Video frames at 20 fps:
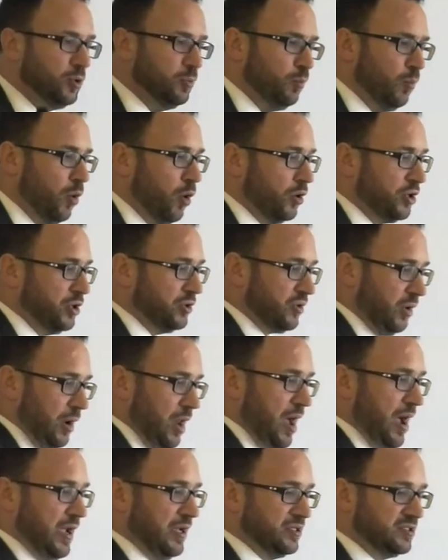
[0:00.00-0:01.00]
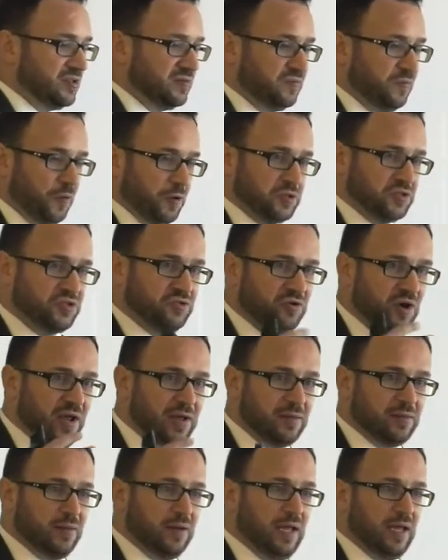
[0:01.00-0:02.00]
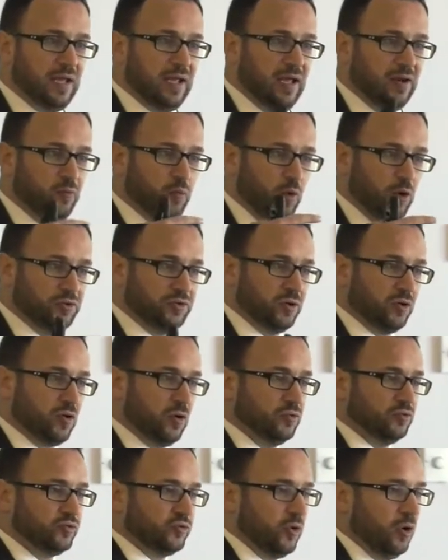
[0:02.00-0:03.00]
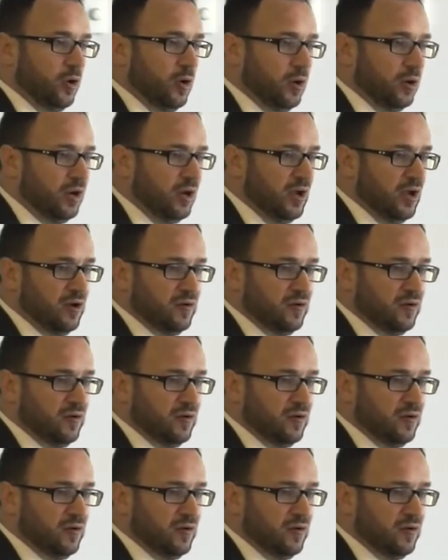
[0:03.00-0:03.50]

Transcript: more utilized for strengthening and water control